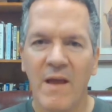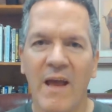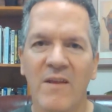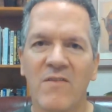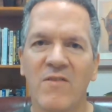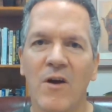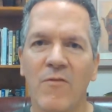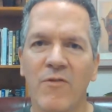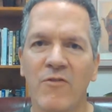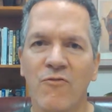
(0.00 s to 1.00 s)
And
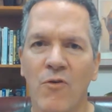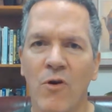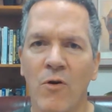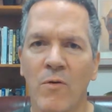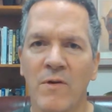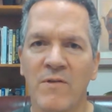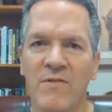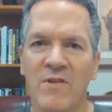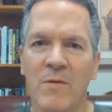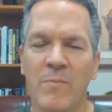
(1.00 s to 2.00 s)
self-control
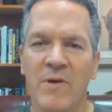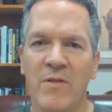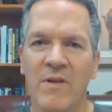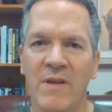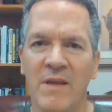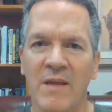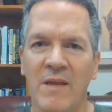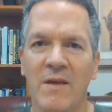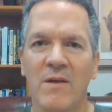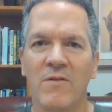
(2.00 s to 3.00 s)
is the ability